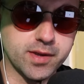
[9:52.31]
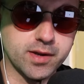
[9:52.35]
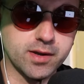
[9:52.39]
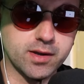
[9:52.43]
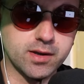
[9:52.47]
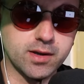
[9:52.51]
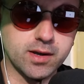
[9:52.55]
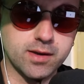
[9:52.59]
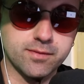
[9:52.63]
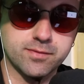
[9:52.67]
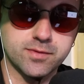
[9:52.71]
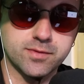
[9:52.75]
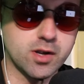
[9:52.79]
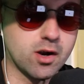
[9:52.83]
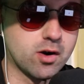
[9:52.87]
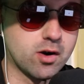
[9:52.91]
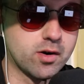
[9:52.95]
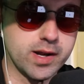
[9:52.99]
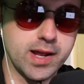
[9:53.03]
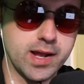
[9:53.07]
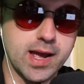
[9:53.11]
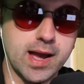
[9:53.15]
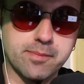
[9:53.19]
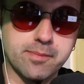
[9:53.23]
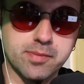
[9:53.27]
It's
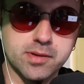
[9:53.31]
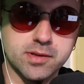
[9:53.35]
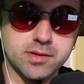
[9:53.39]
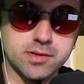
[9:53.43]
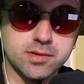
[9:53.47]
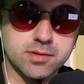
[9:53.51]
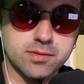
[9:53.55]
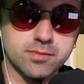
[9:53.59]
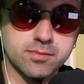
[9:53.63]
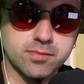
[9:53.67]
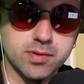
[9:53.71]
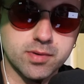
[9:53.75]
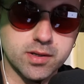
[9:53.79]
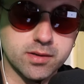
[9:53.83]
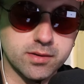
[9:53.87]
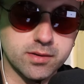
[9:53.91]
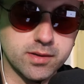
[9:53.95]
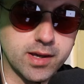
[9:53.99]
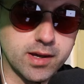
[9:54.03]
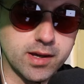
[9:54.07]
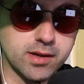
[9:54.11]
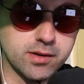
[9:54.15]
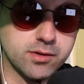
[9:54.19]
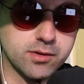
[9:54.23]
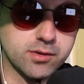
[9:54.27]
already happened, but
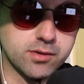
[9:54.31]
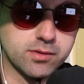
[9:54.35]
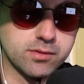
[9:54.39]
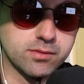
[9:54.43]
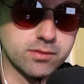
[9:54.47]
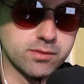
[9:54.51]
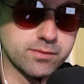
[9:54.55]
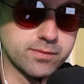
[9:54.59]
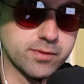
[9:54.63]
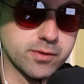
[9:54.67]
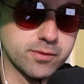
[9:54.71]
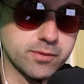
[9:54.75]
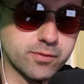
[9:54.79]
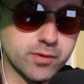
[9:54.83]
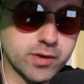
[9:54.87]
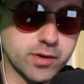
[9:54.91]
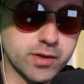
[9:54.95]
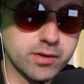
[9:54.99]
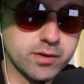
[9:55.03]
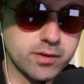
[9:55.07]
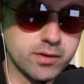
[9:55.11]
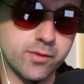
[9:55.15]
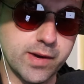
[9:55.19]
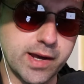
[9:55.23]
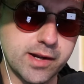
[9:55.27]
yeah, you feel
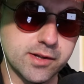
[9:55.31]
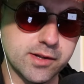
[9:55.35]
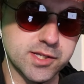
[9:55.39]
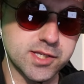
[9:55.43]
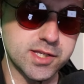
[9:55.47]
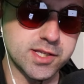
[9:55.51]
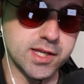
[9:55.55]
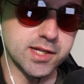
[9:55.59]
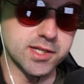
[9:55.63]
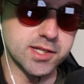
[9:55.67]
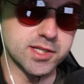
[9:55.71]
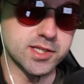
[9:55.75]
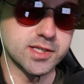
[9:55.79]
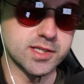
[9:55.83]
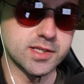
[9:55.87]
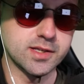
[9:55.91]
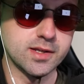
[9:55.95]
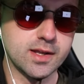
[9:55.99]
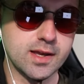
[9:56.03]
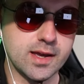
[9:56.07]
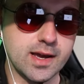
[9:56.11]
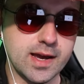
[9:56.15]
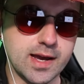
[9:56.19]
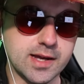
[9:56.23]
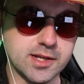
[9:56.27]
free. A rattlesnake's
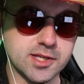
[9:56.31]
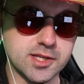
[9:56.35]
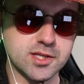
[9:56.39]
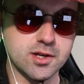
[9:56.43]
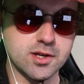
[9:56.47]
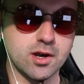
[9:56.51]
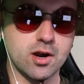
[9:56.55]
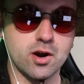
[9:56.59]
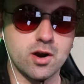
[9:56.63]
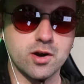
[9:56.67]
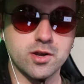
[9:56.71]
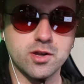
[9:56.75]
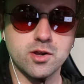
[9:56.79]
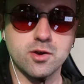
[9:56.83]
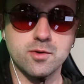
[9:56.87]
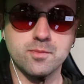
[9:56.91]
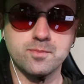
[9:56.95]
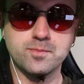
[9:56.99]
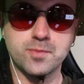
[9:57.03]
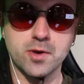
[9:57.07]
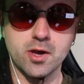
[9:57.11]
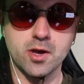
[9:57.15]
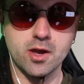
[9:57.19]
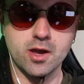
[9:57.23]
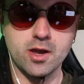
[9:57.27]
asks, are you
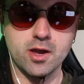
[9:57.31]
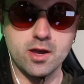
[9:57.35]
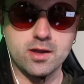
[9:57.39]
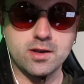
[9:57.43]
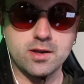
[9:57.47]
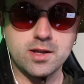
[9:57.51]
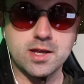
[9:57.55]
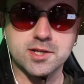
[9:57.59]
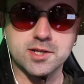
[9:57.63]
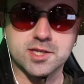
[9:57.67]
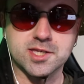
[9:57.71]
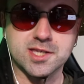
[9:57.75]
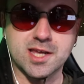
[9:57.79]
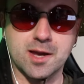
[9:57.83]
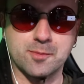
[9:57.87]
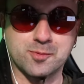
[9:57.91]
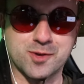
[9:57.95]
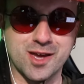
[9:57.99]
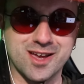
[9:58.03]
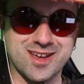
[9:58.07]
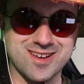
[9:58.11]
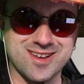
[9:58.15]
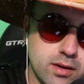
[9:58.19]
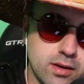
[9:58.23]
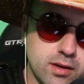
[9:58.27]
penis
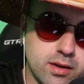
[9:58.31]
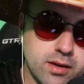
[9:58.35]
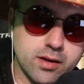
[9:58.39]
cupcake?